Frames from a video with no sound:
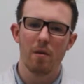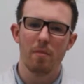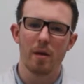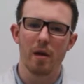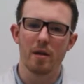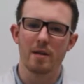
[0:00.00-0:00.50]

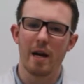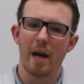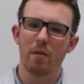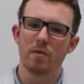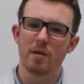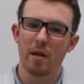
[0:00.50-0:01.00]
because
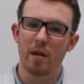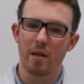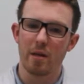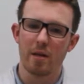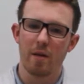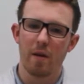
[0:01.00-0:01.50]
outside
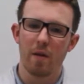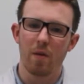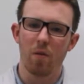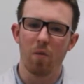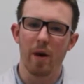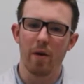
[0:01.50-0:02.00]

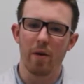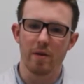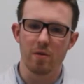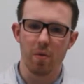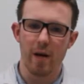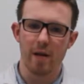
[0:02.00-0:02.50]
the weather
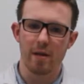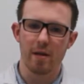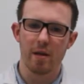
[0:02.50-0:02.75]
is wet